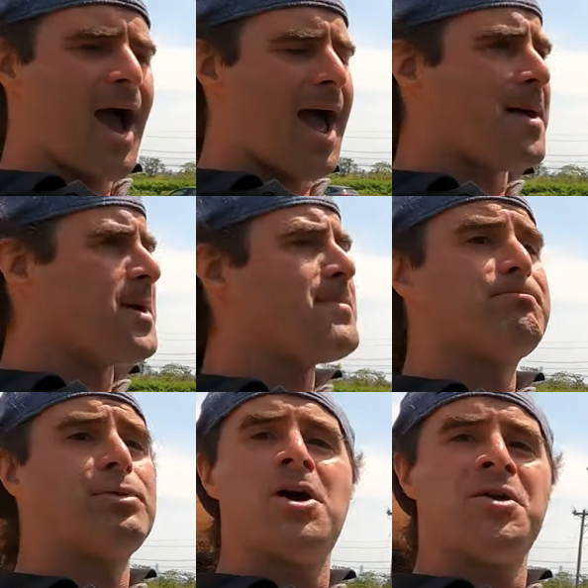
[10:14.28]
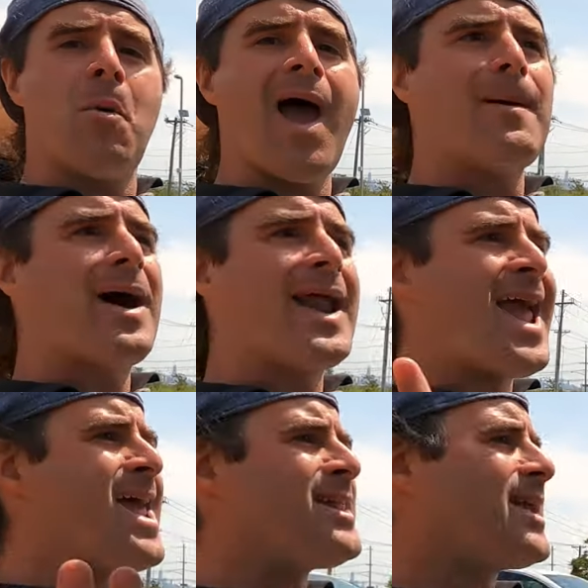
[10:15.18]
I'm blown away by the
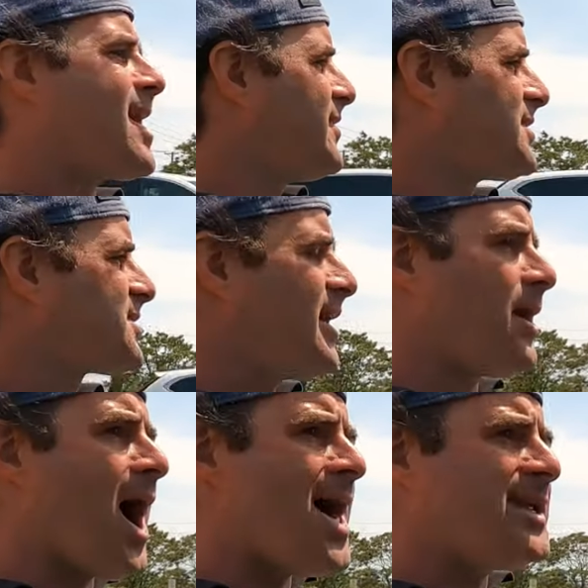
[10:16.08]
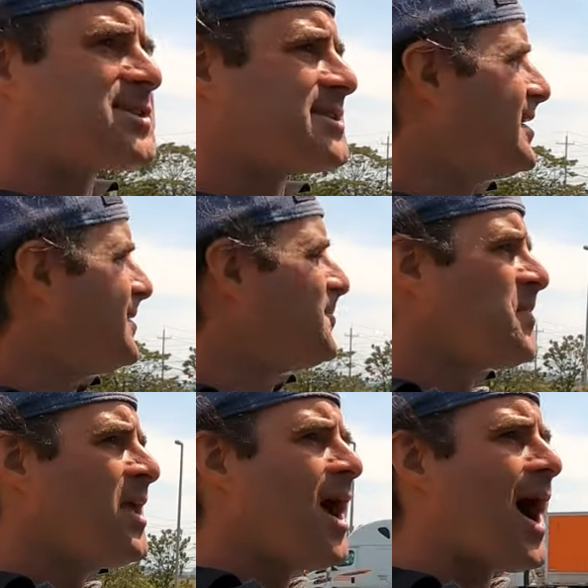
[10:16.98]
handling on this thing, honestly.
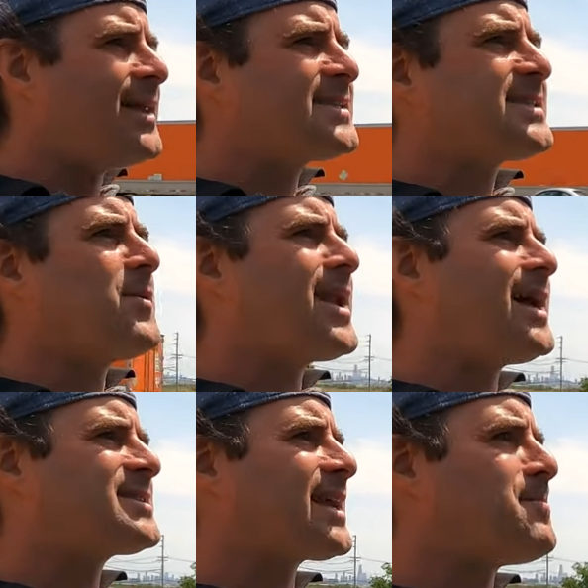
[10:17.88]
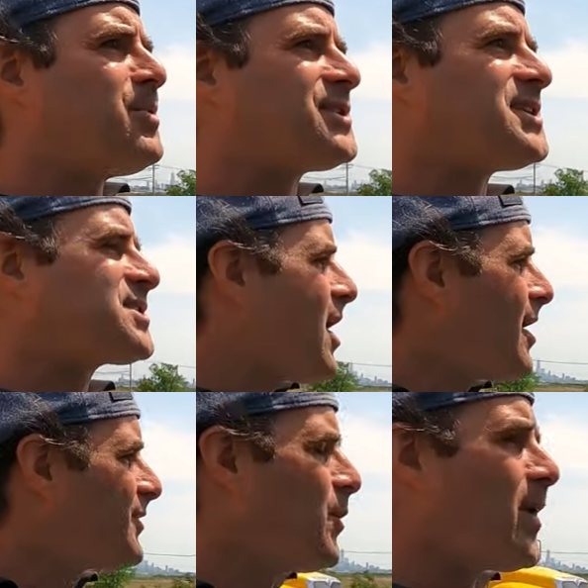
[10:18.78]
All right, let's see what else I can put this
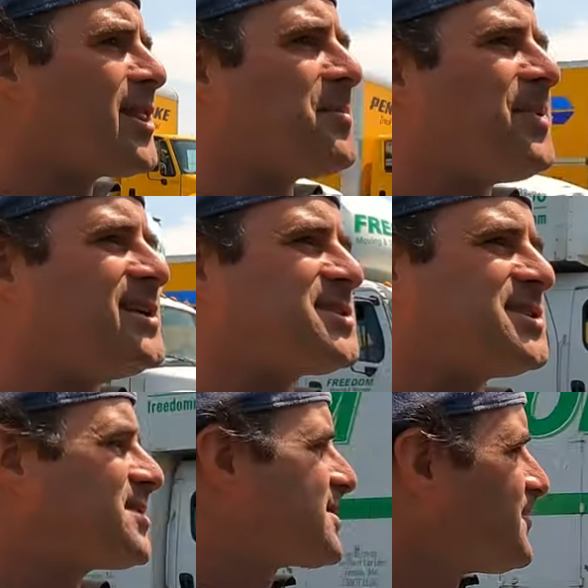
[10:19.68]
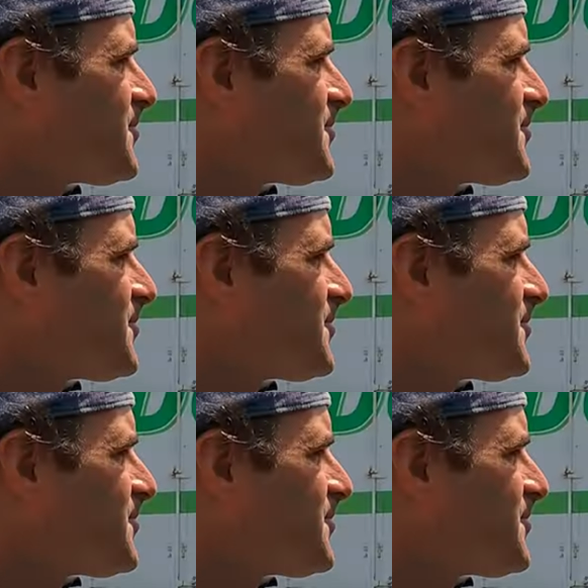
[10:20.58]
car through. What are the paces?